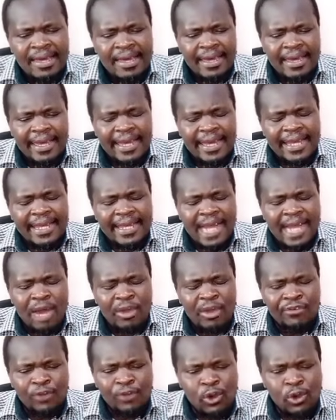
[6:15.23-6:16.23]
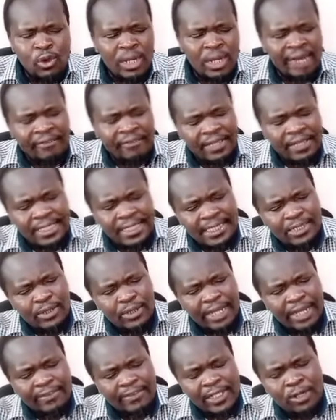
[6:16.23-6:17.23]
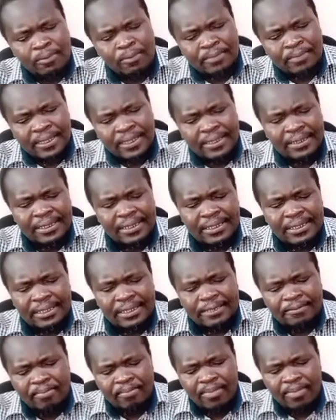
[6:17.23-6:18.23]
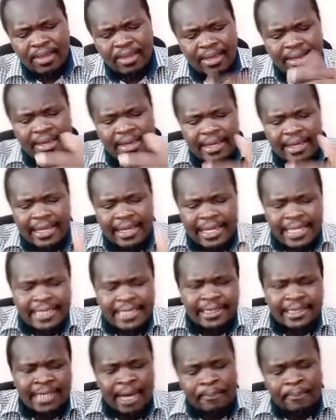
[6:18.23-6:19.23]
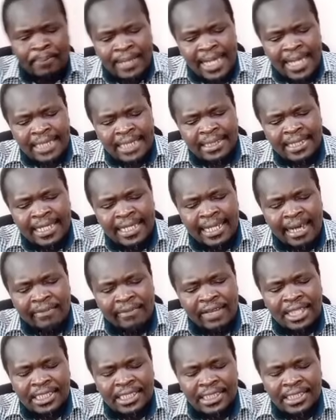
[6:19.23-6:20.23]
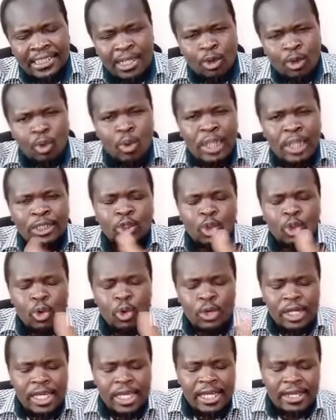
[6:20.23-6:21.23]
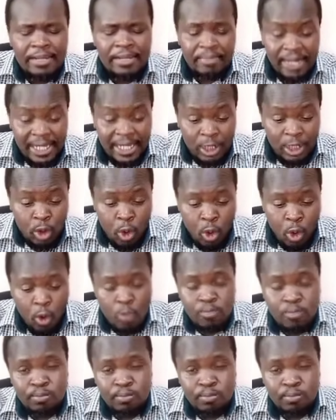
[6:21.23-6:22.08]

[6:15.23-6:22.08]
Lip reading: And now if you look at these new developments, it appears Rigathi Gachagua's only remaining hope